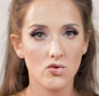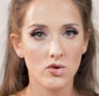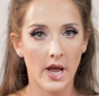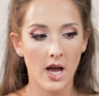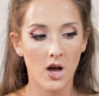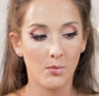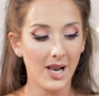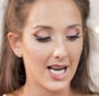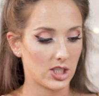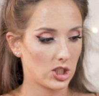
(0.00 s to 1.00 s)
Now
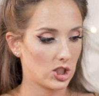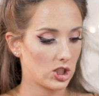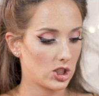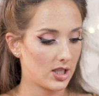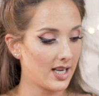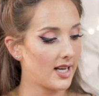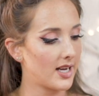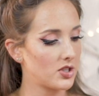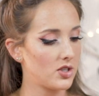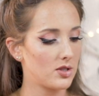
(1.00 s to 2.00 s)
blush. And I
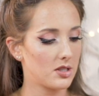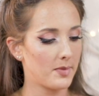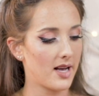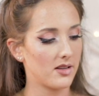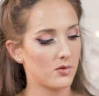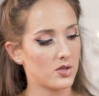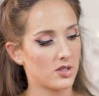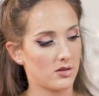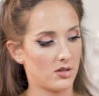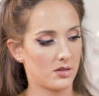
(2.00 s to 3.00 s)
actually use this palette,
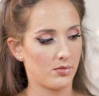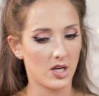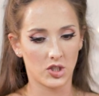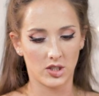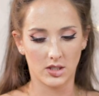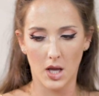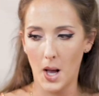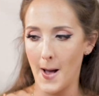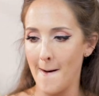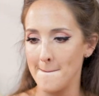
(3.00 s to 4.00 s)
this blush is
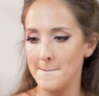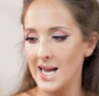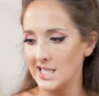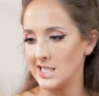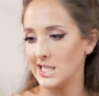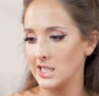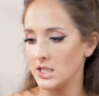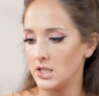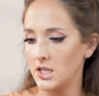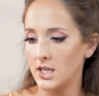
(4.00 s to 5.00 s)
amazing.
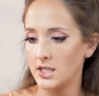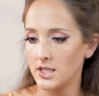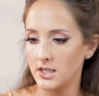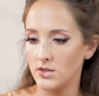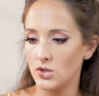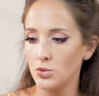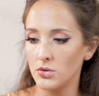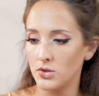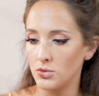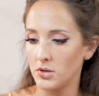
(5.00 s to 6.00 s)
It is
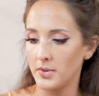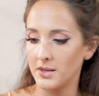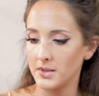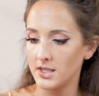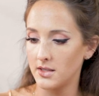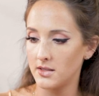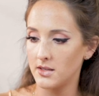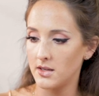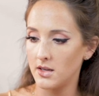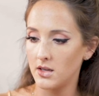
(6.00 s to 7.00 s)
super, super pigmented,
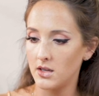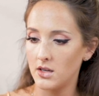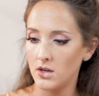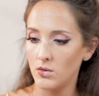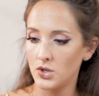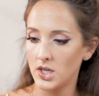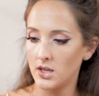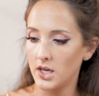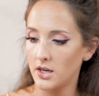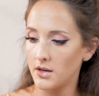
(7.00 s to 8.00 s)
which I
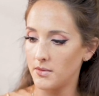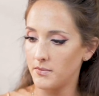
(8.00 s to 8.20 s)
like.